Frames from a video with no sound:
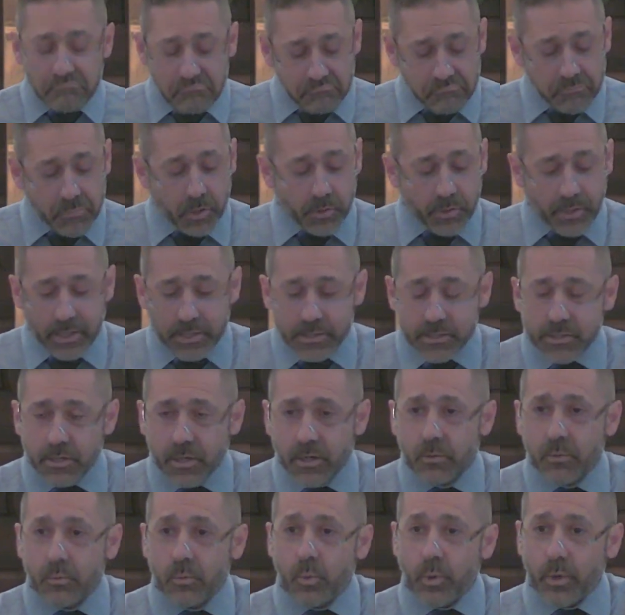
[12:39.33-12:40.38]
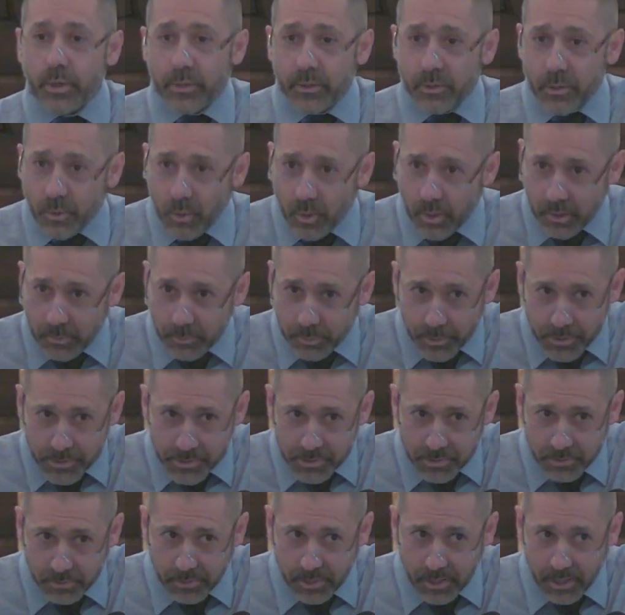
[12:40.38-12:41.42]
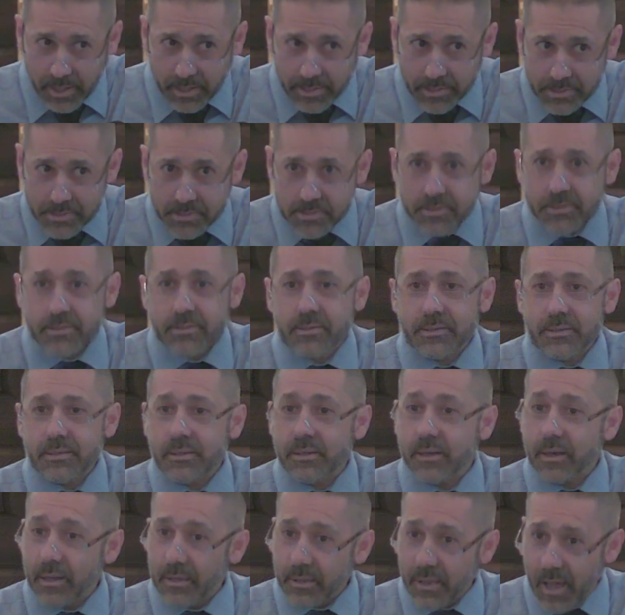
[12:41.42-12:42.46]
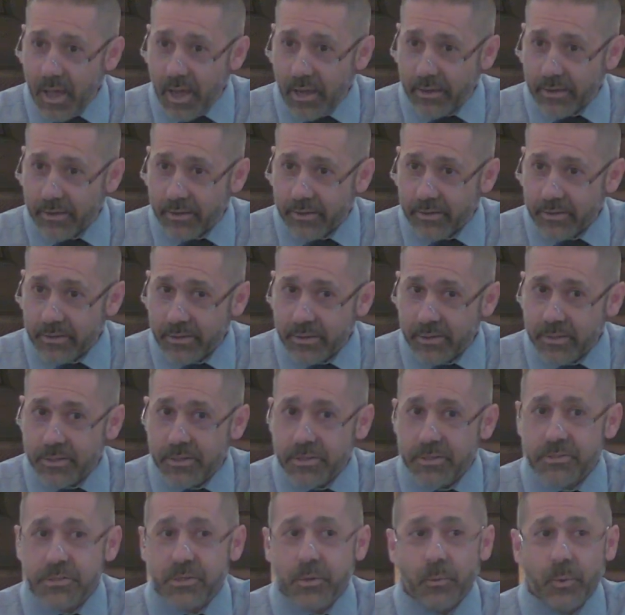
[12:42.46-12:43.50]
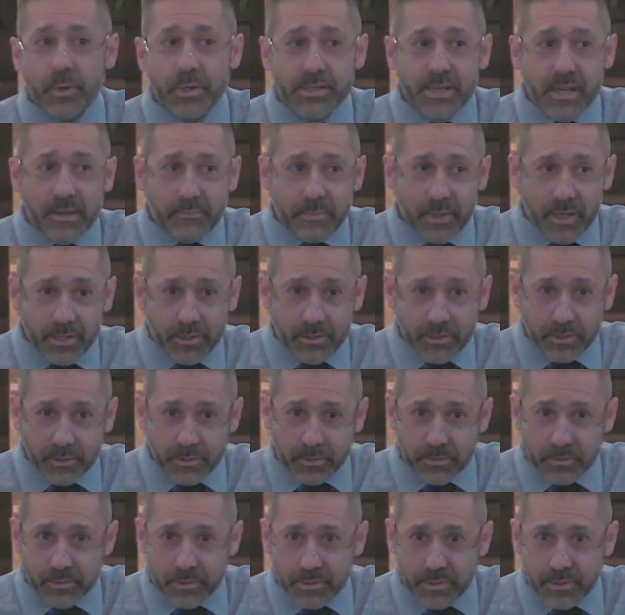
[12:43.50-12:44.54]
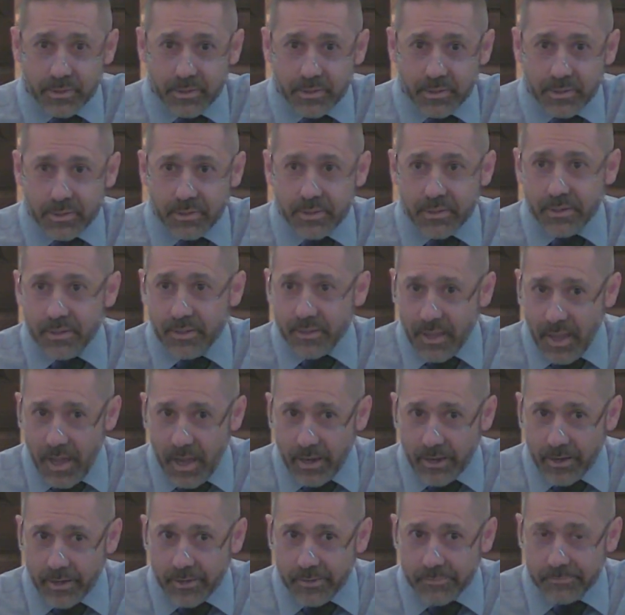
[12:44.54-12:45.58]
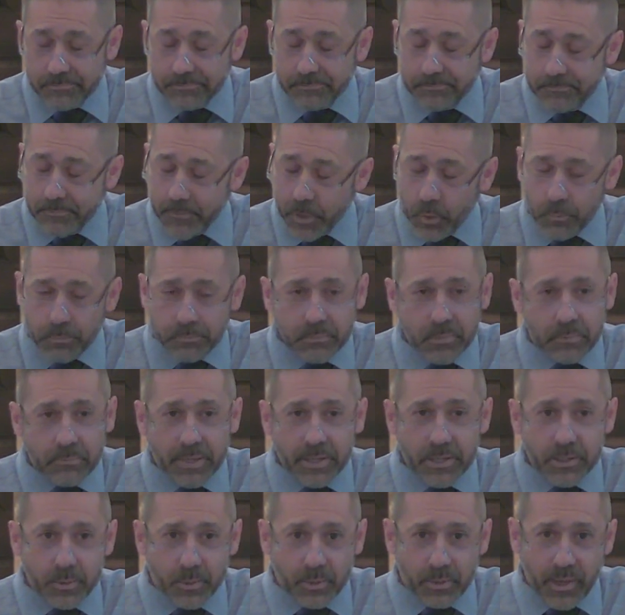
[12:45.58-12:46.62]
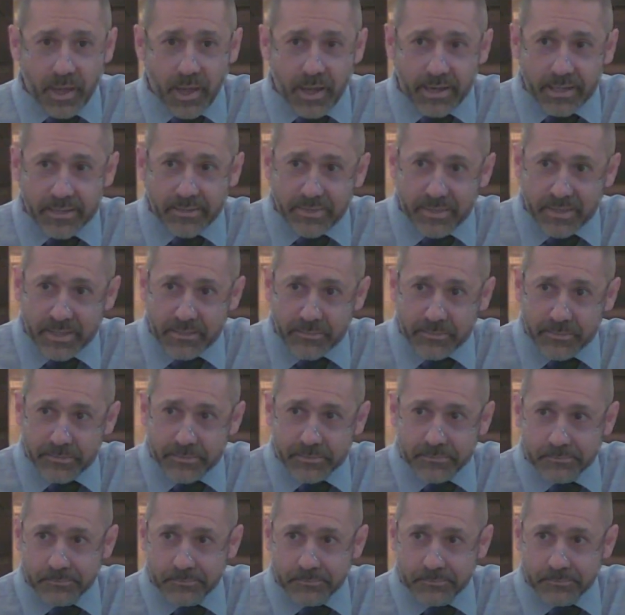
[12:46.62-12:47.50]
"Okay, so what do you call a person who lies?" "A liar." "So what does that make you?" "A liar." "Nope, it makes you a lying thief."